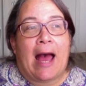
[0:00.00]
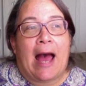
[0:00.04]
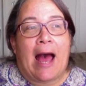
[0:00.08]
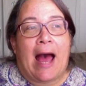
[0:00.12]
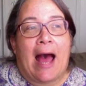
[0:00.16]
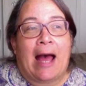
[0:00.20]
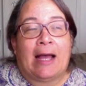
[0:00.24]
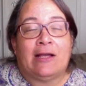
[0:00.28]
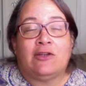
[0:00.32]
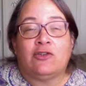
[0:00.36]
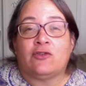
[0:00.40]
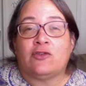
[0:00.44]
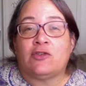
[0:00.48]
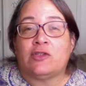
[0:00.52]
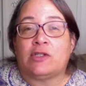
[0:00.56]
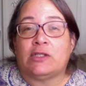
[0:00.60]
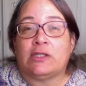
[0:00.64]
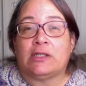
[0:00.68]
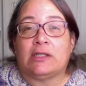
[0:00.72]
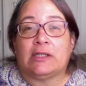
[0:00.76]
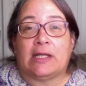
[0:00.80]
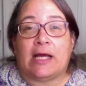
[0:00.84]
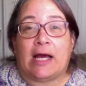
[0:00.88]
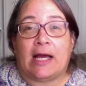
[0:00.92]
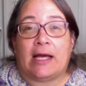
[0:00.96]
I just
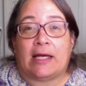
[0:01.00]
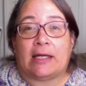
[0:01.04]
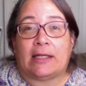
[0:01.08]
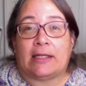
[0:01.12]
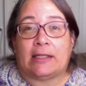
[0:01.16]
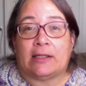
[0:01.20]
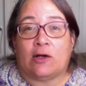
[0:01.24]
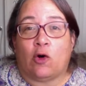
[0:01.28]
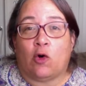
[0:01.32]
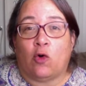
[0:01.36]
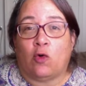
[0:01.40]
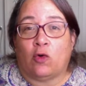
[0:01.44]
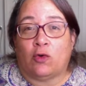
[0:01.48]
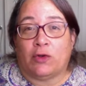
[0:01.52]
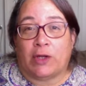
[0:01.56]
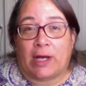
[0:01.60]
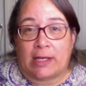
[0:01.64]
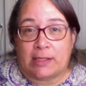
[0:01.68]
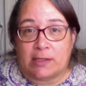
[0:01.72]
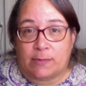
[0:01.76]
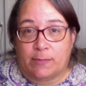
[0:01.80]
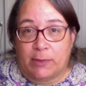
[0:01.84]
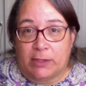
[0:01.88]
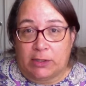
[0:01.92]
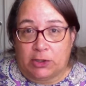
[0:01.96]
didn't like old
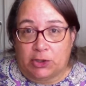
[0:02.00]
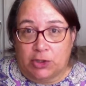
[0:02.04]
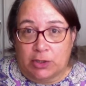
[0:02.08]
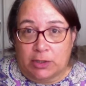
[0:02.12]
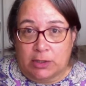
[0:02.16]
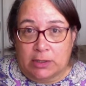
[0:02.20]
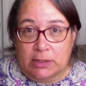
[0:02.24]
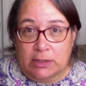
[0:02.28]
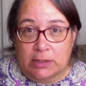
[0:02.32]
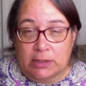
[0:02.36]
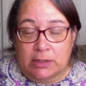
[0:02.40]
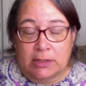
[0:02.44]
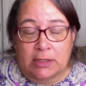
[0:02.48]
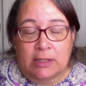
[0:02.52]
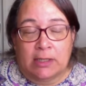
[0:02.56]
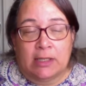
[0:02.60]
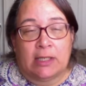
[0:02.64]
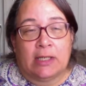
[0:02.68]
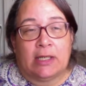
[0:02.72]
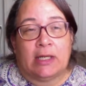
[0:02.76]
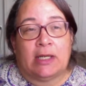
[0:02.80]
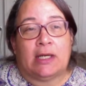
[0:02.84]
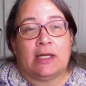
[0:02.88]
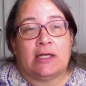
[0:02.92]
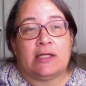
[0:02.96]
ass bitches.
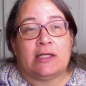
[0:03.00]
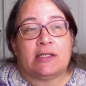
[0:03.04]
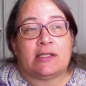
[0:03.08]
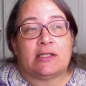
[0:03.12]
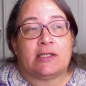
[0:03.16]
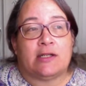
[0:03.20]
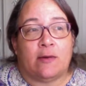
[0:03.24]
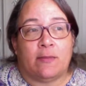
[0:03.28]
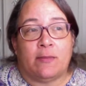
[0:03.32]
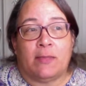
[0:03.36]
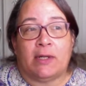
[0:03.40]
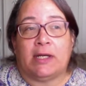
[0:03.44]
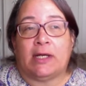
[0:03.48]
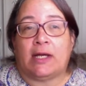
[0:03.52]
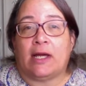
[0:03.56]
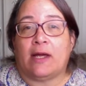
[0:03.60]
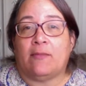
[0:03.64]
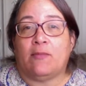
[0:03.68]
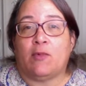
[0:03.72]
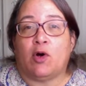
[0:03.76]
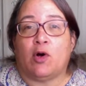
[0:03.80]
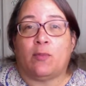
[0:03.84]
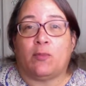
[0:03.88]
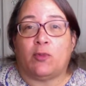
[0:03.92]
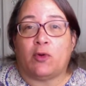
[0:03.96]
Somebody
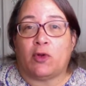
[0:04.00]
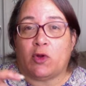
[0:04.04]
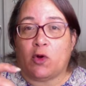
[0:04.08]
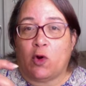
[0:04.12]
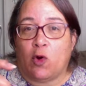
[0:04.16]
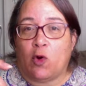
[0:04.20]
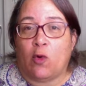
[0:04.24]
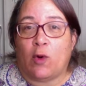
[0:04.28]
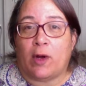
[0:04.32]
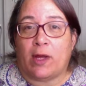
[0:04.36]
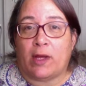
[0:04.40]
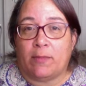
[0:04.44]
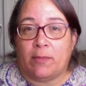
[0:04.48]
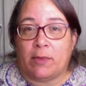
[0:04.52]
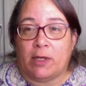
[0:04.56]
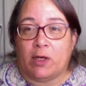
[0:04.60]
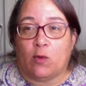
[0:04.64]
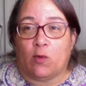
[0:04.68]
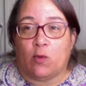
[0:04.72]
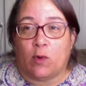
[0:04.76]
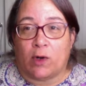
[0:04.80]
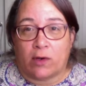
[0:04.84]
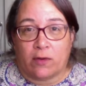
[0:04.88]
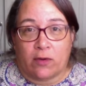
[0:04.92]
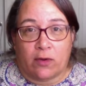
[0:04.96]
came up with OAB,
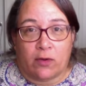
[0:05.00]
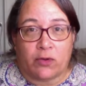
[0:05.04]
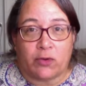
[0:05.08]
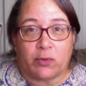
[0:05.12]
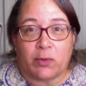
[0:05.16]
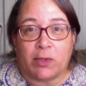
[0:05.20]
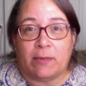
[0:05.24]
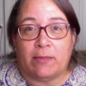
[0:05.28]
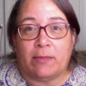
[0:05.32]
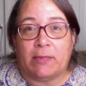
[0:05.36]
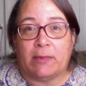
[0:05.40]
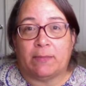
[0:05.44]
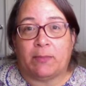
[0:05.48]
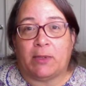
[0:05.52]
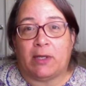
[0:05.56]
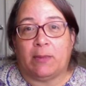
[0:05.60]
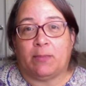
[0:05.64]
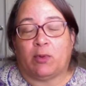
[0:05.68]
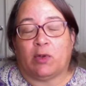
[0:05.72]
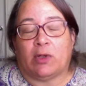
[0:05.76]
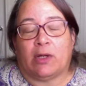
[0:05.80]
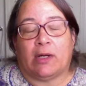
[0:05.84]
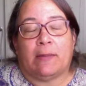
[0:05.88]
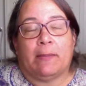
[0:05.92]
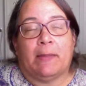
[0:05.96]
one of the three
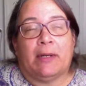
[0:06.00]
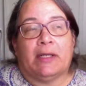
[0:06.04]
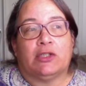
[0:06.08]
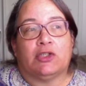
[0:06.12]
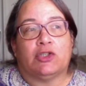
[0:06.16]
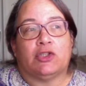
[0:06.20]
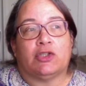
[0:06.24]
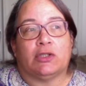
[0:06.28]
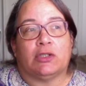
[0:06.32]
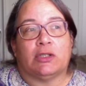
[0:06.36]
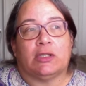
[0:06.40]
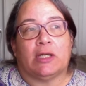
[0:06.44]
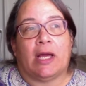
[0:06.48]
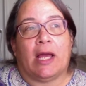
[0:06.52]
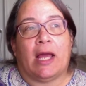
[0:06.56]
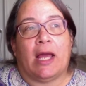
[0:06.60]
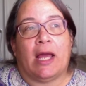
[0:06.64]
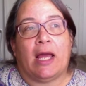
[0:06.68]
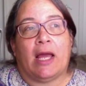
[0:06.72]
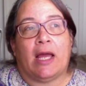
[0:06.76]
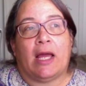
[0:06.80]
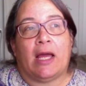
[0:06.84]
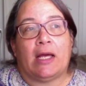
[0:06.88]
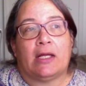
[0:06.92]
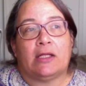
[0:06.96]
people I mentioned.
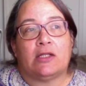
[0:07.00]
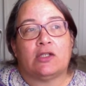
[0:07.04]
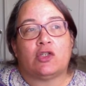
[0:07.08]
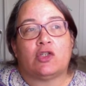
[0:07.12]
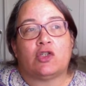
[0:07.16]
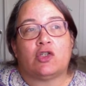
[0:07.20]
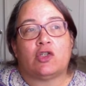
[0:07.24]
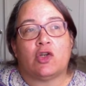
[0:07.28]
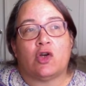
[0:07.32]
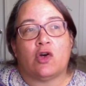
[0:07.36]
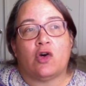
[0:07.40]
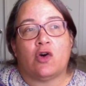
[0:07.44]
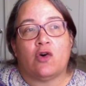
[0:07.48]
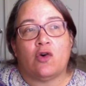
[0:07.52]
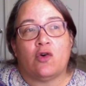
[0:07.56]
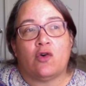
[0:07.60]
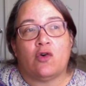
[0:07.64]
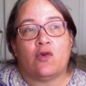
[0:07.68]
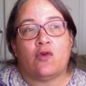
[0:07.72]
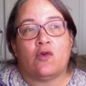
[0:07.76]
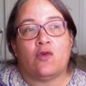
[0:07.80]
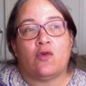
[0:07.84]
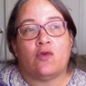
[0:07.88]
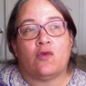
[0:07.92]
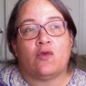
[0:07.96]
And
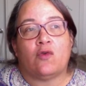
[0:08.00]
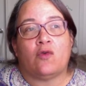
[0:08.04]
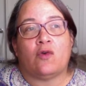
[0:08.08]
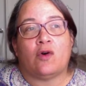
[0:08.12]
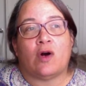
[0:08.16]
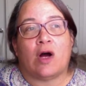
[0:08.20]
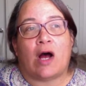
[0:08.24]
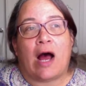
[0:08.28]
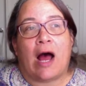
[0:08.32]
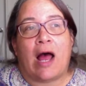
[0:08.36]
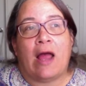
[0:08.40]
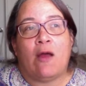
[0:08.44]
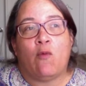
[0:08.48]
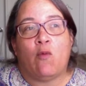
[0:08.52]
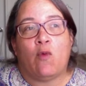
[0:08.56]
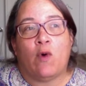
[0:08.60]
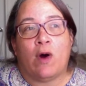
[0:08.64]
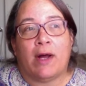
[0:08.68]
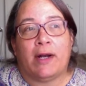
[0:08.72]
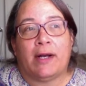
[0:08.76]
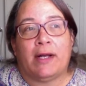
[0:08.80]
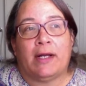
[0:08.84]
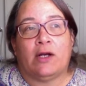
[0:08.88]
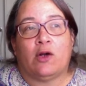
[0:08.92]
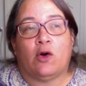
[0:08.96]
so I
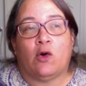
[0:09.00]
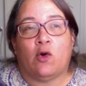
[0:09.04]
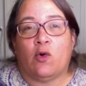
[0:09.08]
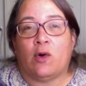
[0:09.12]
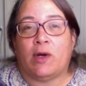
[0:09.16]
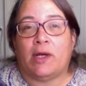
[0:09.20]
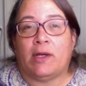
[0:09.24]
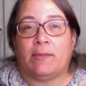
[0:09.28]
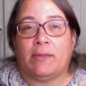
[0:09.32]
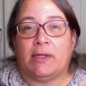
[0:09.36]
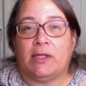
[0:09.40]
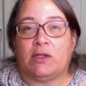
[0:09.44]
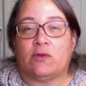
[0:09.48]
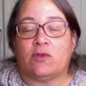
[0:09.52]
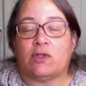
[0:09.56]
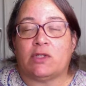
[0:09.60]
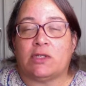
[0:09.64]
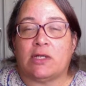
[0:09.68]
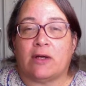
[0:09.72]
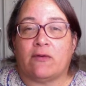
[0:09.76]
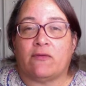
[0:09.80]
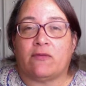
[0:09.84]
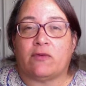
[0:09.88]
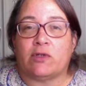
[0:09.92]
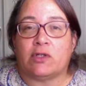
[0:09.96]
wanted OAB to
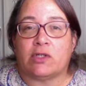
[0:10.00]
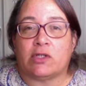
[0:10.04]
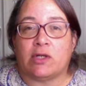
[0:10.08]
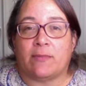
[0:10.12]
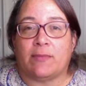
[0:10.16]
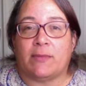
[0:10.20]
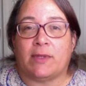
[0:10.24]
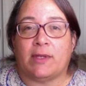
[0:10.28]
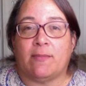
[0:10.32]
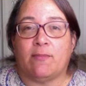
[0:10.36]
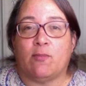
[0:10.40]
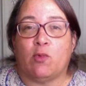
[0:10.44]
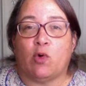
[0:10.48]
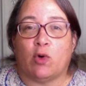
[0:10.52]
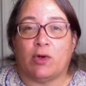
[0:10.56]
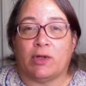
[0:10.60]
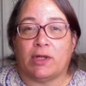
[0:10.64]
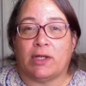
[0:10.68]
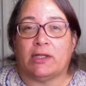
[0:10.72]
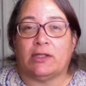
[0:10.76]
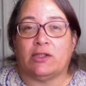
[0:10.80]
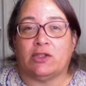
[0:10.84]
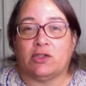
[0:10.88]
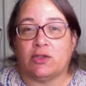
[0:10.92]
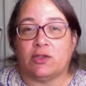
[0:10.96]
stand for something more
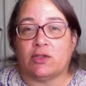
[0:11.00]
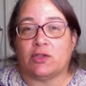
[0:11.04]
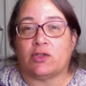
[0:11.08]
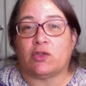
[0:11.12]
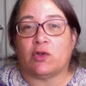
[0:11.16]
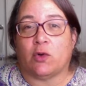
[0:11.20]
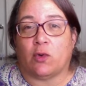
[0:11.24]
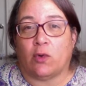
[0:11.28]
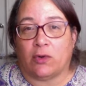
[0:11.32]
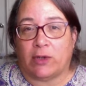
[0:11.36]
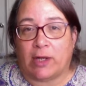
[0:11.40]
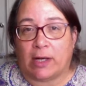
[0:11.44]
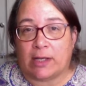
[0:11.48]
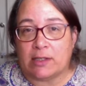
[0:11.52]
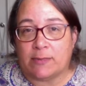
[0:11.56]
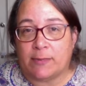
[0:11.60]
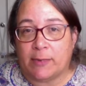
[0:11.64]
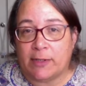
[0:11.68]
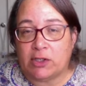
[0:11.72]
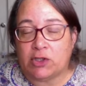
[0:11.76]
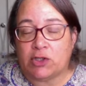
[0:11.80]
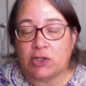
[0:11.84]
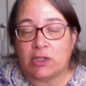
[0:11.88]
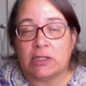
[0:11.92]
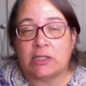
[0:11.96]
than just old ass
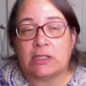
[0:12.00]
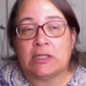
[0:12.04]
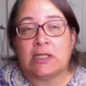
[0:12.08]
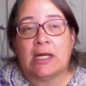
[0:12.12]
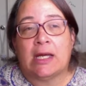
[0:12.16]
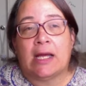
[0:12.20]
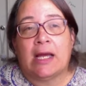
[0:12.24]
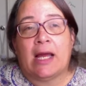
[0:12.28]
bitches.